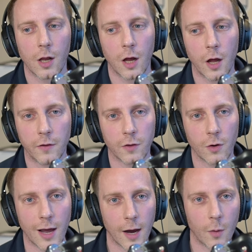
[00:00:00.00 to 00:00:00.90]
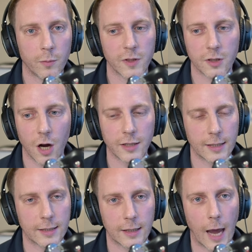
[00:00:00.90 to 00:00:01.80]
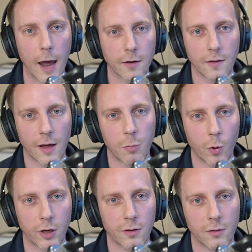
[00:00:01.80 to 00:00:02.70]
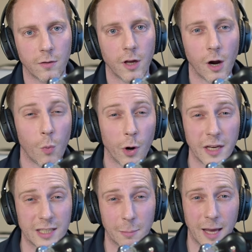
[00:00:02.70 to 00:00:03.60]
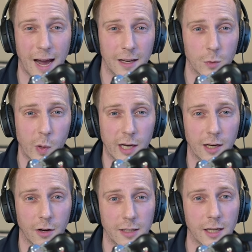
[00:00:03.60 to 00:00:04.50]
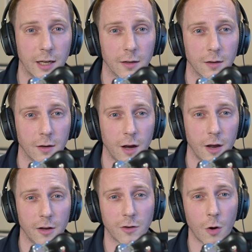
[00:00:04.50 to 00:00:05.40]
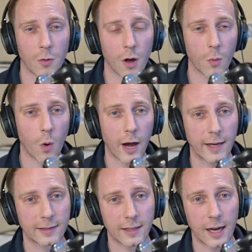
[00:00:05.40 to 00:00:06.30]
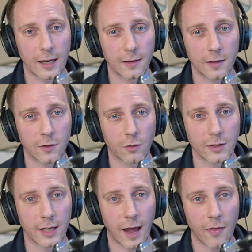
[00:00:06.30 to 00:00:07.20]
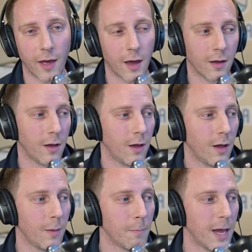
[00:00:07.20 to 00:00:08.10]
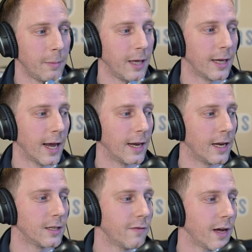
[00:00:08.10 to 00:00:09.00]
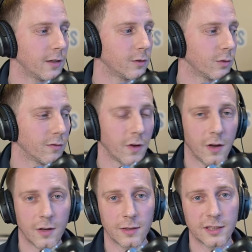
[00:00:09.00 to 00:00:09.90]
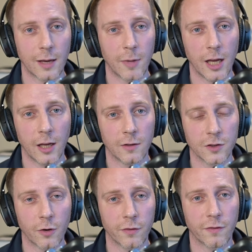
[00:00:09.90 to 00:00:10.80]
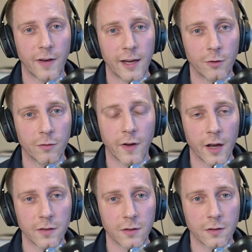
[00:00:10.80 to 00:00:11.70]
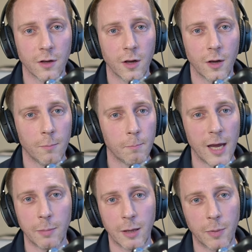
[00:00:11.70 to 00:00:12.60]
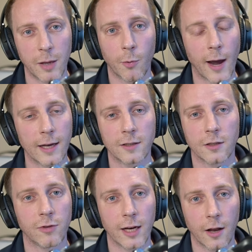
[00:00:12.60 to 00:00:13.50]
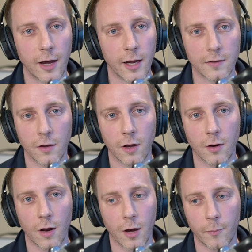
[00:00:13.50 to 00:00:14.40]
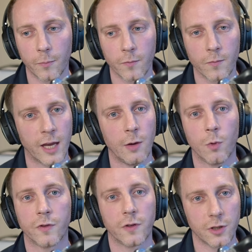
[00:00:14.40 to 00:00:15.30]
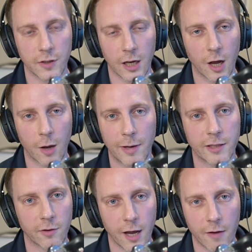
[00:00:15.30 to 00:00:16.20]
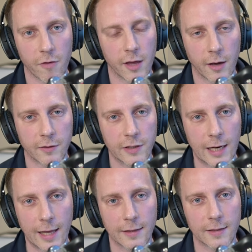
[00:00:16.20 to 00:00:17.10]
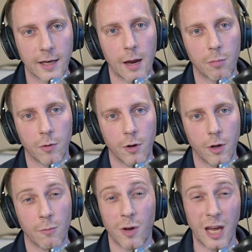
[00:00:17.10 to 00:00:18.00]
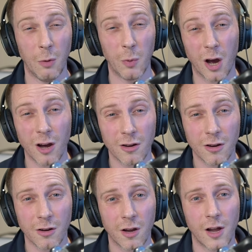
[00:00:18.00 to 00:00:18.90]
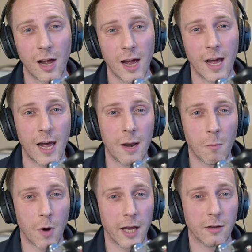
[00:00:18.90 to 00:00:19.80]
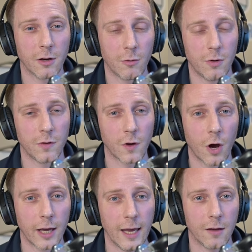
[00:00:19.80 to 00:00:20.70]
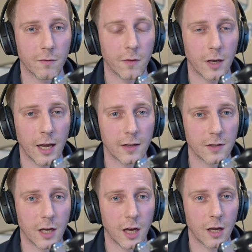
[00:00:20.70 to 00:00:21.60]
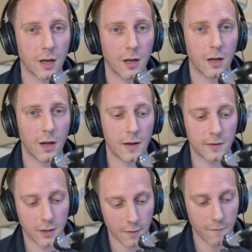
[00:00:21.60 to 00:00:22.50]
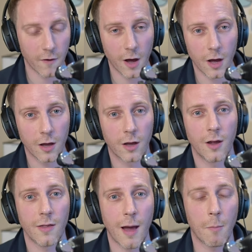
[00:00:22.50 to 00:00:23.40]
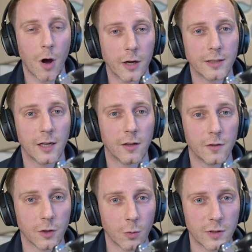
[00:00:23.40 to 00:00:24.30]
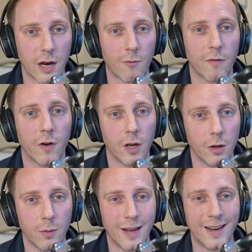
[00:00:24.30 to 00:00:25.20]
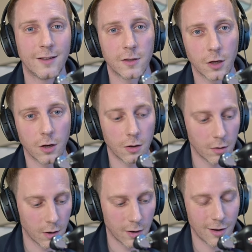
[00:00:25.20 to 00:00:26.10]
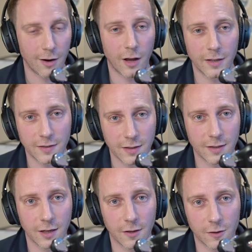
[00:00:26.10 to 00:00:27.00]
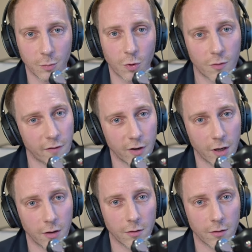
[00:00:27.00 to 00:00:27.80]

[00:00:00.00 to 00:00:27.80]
And so now I'm starting to get to that point that I wanted to be at in 2019. And I don't know why it's taken this long to get there. Maybe Knative had to sort of semi soft fail first maybe people had to realize that um, it wasn't just going to obliterate everything else in the landscape. But here we are. And my current target for the next year is to convert that marketing consulting revenue into licensing and support revenue.